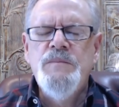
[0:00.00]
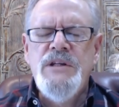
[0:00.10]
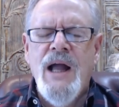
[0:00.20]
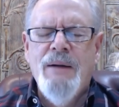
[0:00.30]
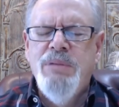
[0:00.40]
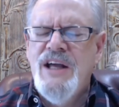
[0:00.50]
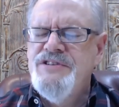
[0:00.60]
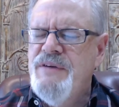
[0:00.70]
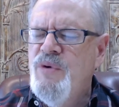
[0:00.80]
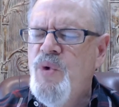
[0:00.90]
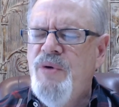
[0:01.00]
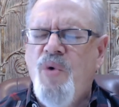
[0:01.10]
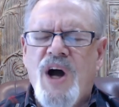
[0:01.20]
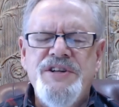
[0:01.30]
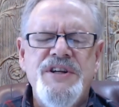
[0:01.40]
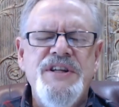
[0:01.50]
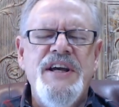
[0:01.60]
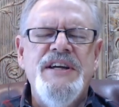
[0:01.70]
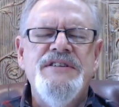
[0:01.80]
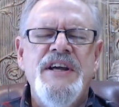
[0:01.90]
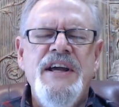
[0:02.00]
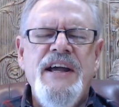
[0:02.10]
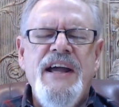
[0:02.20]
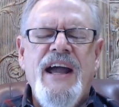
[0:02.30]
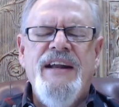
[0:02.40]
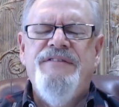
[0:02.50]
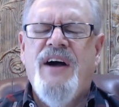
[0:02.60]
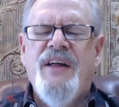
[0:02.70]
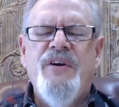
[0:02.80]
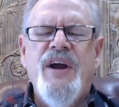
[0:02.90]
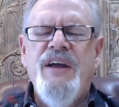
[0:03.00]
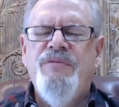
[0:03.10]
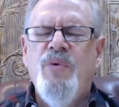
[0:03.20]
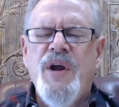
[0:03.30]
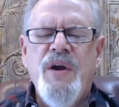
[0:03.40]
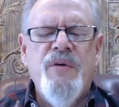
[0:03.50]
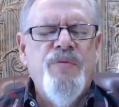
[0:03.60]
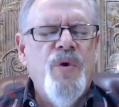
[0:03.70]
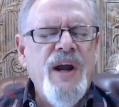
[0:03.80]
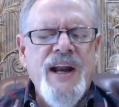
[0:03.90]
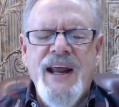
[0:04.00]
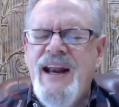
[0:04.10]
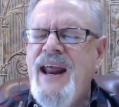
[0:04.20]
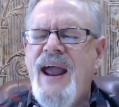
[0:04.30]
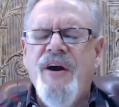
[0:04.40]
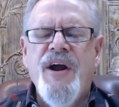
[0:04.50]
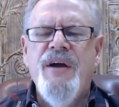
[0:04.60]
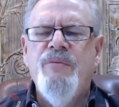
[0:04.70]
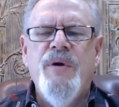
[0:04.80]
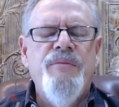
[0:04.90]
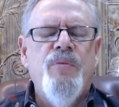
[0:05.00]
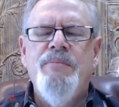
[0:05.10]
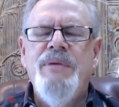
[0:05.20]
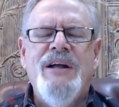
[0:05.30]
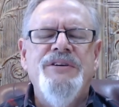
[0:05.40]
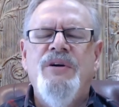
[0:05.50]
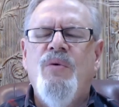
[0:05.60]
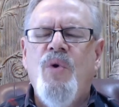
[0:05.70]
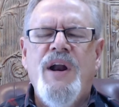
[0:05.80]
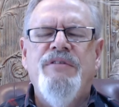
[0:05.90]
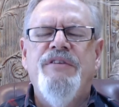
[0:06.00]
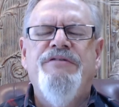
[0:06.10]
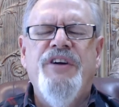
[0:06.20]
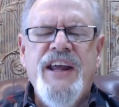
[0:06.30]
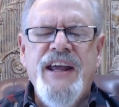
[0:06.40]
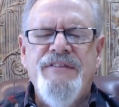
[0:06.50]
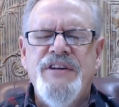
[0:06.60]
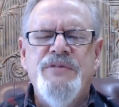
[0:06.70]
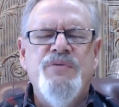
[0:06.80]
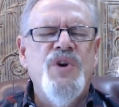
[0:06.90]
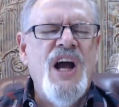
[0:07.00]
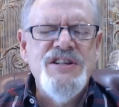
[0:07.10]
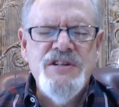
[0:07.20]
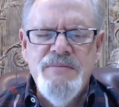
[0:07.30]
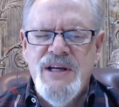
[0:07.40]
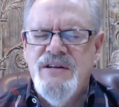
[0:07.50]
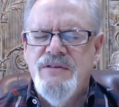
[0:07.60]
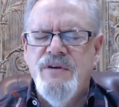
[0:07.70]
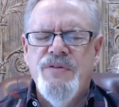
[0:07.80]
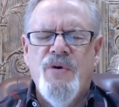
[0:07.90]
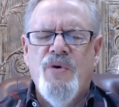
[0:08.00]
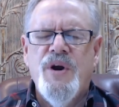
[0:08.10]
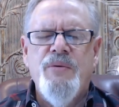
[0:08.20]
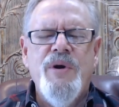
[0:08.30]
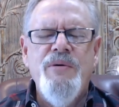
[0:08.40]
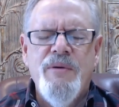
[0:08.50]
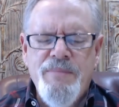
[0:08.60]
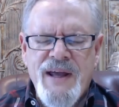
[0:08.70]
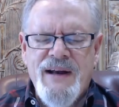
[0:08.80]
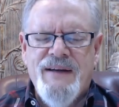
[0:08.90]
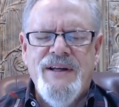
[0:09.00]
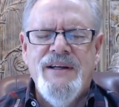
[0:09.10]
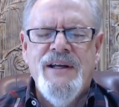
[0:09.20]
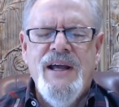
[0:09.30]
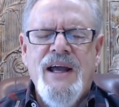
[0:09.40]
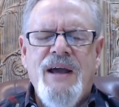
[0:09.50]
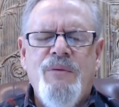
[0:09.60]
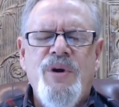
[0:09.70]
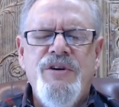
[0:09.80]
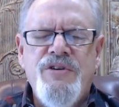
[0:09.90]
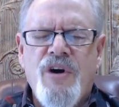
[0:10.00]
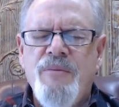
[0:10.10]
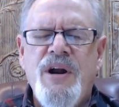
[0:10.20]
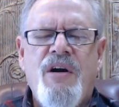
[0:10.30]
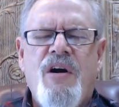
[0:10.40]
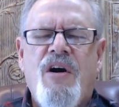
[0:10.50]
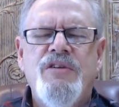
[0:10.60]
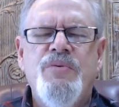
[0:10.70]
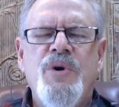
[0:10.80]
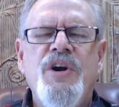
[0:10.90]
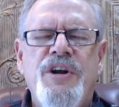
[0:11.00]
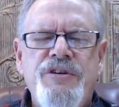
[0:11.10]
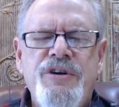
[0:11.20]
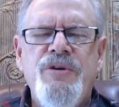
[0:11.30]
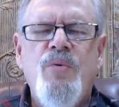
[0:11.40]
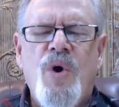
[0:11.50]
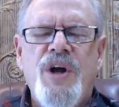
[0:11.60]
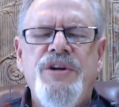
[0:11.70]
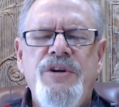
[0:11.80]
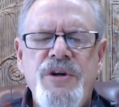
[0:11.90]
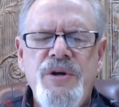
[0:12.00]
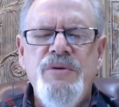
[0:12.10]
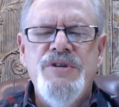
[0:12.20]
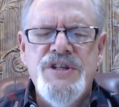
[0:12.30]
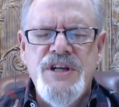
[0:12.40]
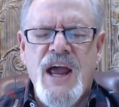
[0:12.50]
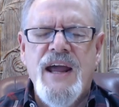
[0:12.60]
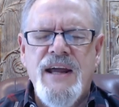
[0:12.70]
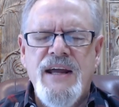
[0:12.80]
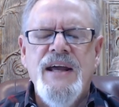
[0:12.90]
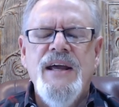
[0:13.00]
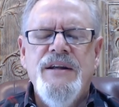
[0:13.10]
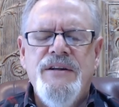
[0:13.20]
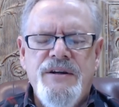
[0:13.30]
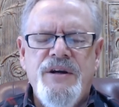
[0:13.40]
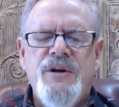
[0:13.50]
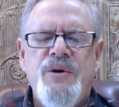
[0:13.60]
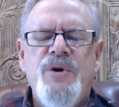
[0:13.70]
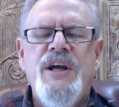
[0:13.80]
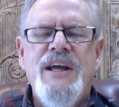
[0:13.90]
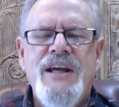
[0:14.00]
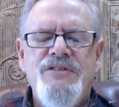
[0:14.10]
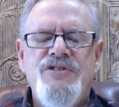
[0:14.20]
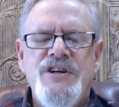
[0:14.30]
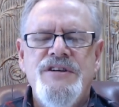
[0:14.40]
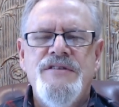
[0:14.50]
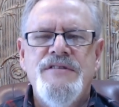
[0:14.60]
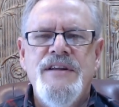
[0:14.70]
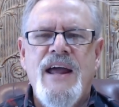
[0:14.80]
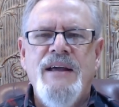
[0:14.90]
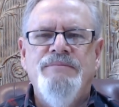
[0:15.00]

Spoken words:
I bless everyone watching this. And Father, if we're in any area of rebellion or whatever, forgive us. If we're not submitting to authority, we repent of it. And we determine in our hearts, we're going to do what you say to do in Jesus' name.